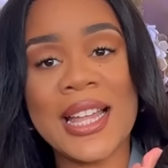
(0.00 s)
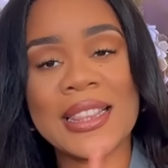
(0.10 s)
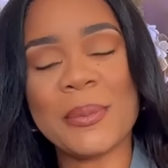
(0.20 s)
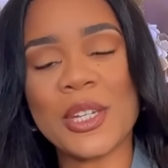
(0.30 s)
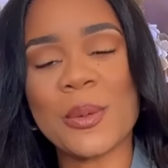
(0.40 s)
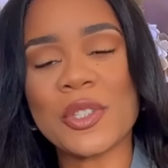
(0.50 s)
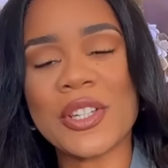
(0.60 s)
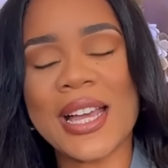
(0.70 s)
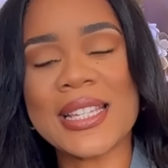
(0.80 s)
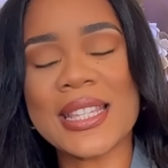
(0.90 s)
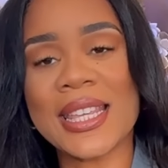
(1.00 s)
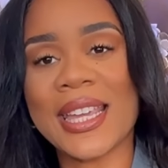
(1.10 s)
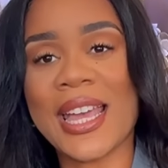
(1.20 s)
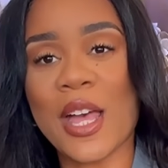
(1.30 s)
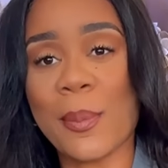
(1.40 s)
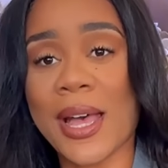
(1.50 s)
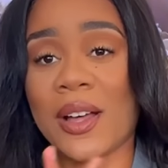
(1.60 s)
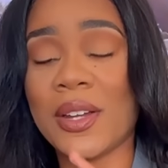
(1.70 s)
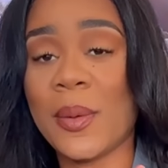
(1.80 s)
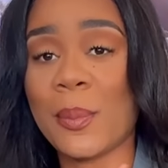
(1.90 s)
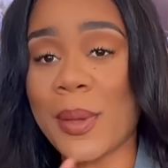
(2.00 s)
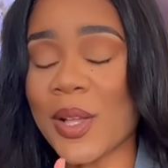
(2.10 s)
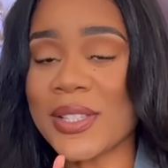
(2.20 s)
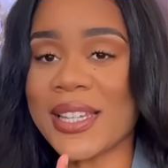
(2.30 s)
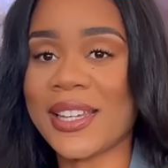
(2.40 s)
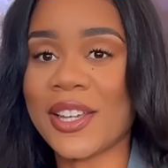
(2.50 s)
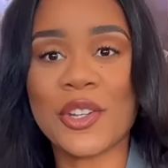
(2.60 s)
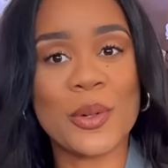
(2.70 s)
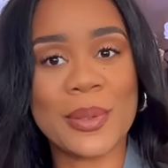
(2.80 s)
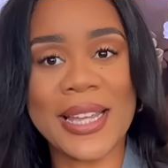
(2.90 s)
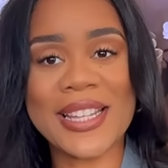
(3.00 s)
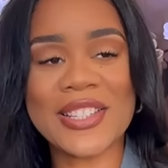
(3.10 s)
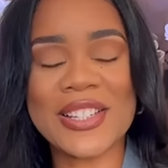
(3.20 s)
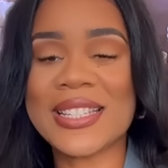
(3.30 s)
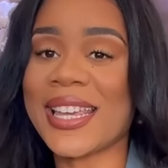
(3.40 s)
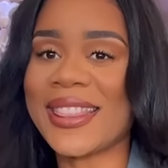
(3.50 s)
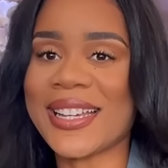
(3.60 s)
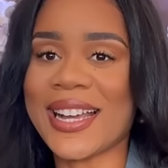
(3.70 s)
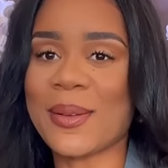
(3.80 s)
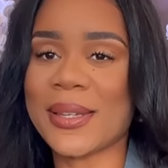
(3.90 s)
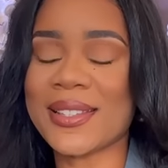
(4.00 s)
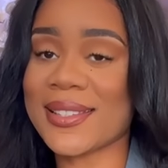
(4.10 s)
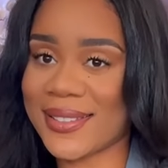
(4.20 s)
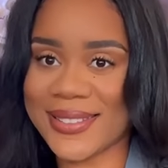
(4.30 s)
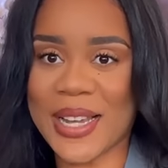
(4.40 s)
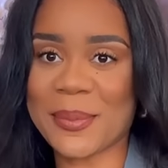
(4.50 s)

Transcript: Let me know what you guys think about belting your blazers in the comments down